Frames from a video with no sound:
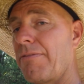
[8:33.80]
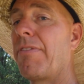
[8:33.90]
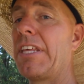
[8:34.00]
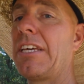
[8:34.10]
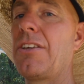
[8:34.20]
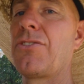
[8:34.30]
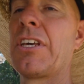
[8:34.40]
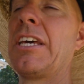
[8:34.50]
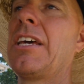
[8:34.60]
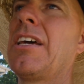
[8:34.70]
of
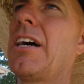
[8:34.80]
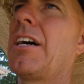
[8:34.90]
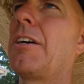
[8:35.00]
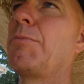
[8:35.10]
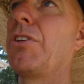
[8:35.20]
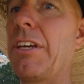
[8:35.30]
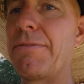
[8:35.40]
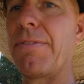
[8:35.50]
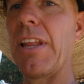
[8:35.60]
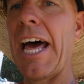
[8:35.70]
these, you
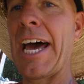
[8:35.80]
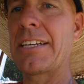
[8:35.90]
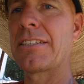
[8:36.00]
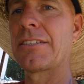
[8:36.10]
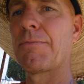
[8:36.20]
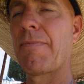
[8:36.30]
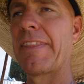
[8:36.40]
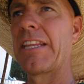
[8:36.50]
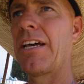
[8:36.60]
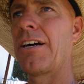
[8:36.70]
need flat
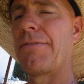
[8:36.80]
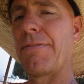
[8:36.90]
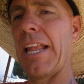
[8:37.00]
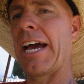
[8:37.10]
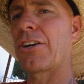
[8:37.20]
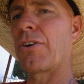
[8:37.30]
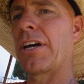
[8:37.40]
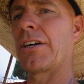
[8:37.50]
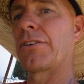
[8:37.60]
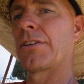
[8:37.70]

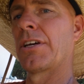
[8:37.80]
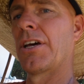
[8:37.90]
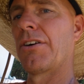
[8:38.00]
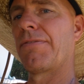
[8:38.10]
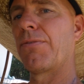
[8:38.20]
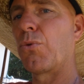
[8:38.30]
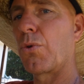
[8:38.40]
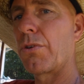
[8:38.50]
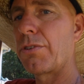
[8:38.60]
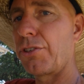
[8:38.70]
ground
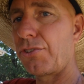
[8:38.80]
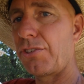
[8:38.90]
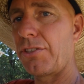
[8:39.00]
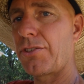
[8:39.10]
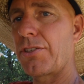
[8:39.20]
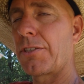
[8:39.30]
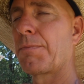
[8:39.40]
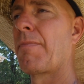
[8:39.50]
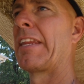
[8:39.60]
for your cistern.